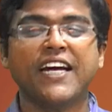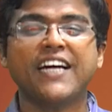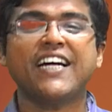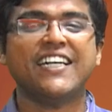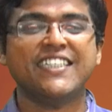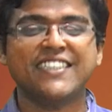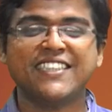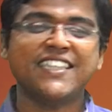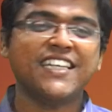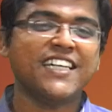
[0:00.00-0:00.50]

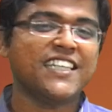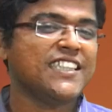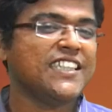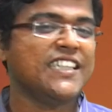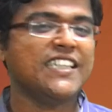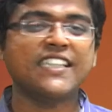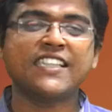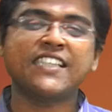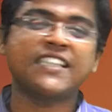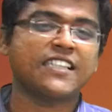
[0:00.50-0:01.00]
consider
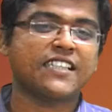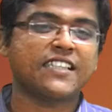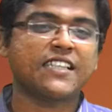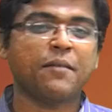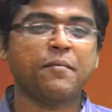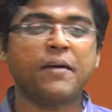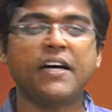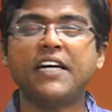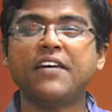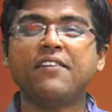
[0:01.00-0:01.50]
these
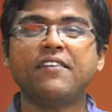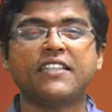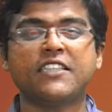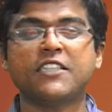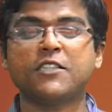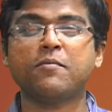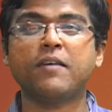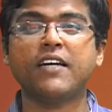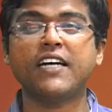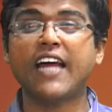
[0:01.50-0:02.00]
summative
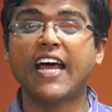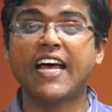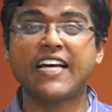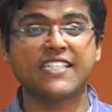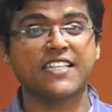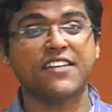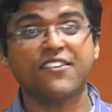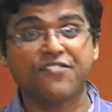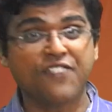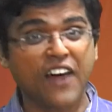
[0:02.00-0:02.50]
assessment as
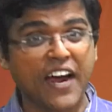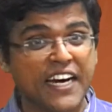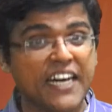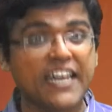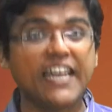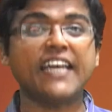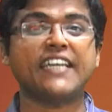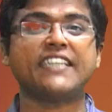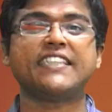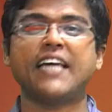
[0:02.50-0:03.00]
a final
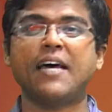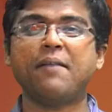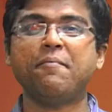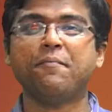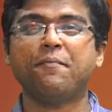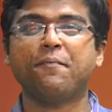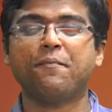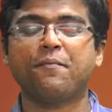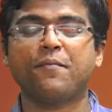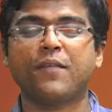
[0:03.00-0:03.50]
exam
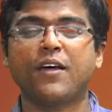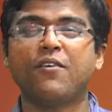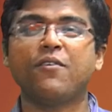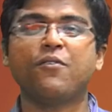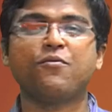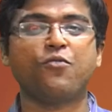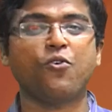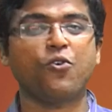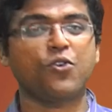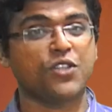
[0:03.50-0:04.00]

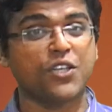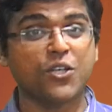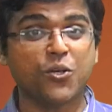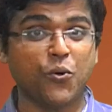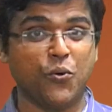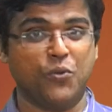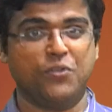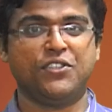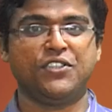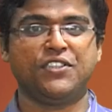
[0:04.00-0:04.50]
for the
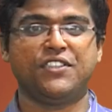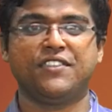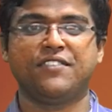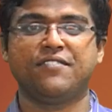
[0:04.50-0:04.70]
course.